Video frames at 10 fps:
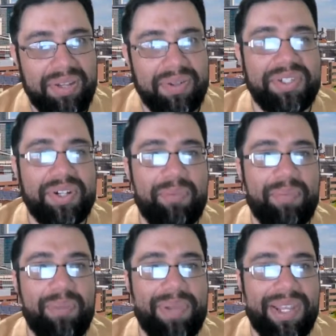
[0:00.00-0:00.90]
You'll start
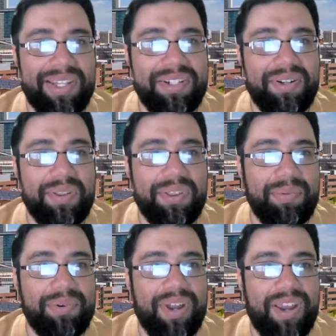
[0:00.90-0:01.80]
by placing your
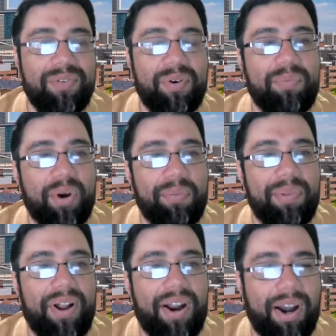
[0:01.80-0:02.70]
thumb drive or
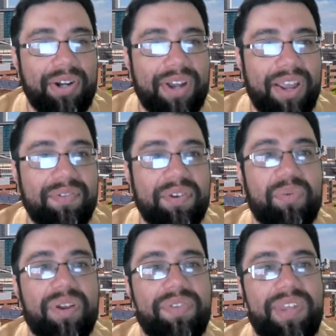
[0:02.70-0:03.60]
portable hard drive
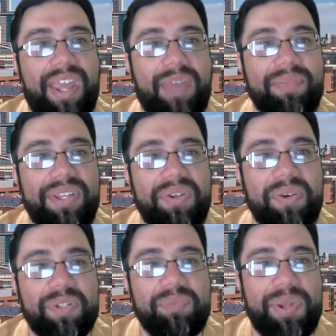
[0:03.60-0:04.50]
in one of the empty
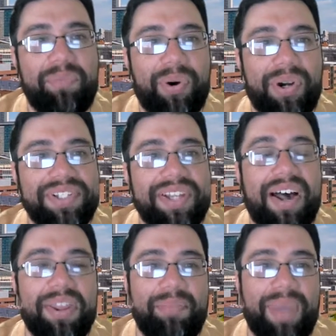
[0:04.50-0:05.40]
USB ports
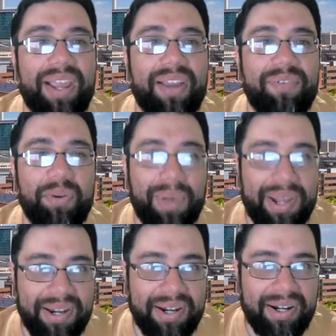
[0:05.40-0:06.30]
on the back of your
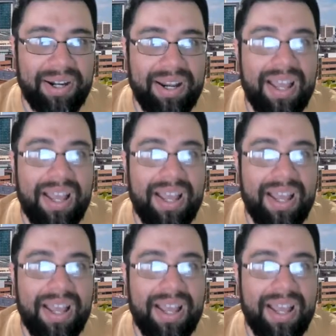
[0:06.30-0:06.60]
monitor.